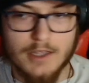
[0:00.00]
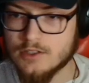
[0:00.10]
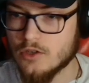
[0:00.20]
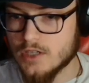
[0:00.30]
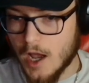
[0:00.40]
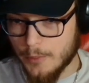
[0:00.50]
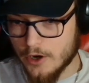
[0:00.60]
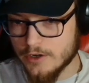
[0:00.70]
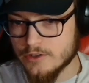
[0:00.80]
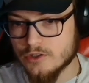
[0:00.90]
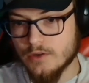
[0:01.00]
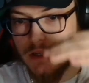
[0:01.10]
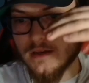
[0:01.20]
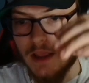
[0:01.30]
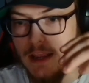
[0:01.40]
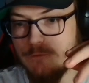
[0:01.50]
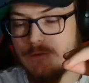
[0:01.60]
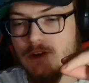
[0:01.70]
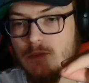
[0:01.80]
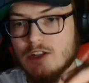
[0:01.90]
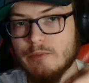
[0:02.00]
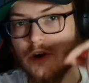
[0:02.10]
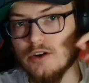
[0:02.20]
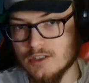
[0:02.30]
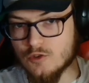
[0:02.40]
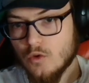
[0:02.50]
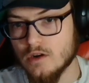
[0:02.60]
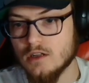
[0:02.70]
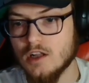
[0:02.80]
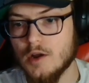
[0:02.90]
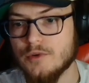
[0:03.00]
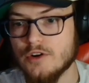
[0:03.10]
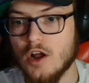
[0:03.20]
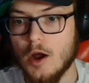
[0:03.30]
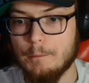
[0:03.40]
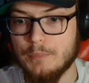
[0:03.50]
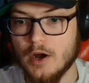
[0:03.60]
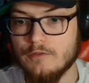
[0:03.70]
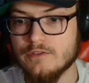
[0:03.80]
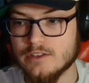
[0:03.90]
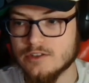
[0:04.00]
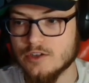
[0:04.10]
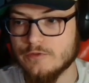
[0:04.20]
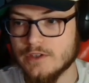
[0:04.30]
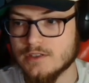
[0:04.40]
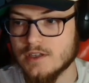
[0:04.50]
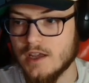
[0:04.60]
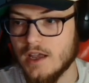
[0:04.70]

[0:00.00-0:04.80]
So top part of your screen, 850 millibars, that's 1 kilometer above the surface.